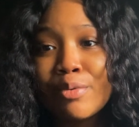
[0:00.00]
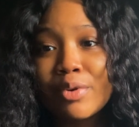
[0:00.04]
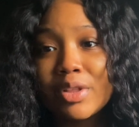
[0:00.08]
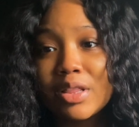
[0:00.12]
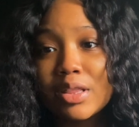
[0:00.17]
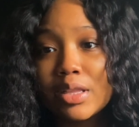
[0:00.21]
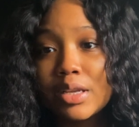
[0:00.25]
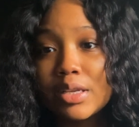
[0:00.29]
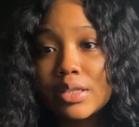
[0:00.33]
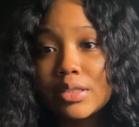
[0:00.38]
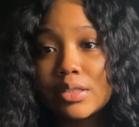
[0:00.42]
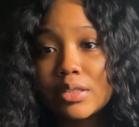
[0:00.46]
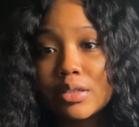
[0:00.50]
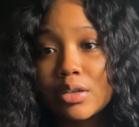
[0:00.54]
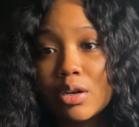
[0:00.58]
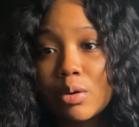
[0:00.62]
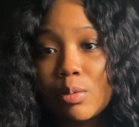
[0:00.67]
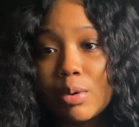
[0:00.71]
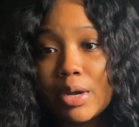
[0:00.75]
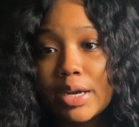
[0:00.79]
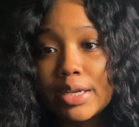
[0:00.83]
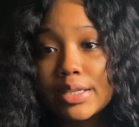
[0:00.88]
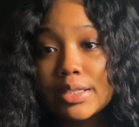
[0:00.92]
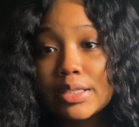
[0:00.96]
I want things to go
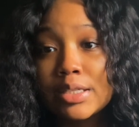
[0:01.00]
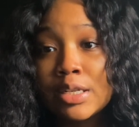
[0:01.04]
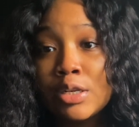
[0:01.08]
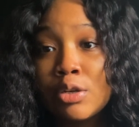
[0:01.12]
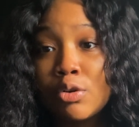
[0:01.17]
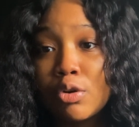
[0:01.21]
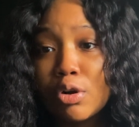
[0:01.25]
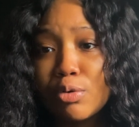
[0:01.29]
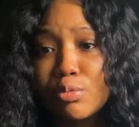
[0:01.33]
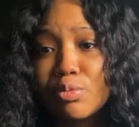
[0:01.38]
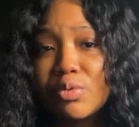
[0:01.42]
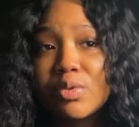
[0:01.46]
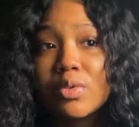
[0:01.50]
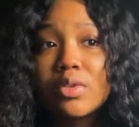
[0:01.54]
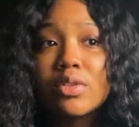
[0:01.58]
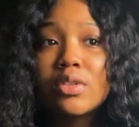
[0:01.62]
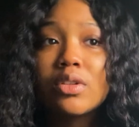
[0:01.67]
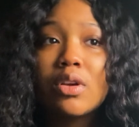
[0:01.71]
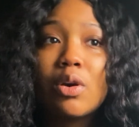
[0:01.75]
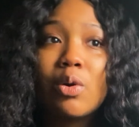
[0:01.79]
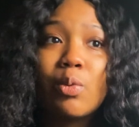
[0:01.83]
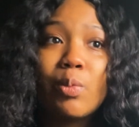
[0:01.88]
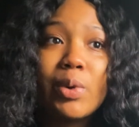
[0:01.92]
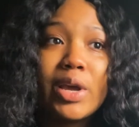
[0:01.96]
back to normal
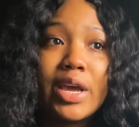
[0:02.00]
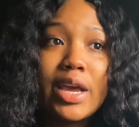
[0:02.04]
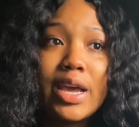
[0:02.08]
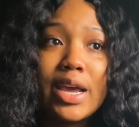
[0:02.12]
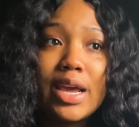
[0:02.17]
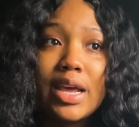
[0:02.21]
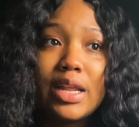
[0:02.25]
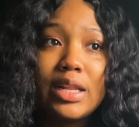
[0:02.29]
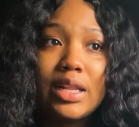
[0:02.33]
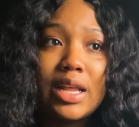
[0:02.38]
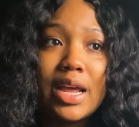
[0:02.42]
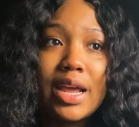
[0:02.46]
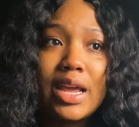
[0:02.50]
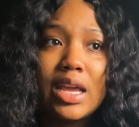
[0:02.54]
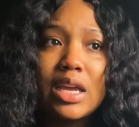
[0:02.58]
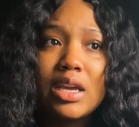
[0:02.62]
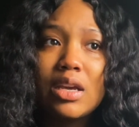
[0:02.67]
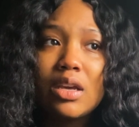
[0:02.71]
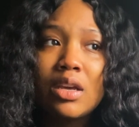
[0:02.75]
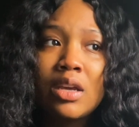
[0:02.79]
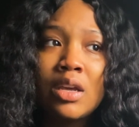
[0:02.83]
so bad. Like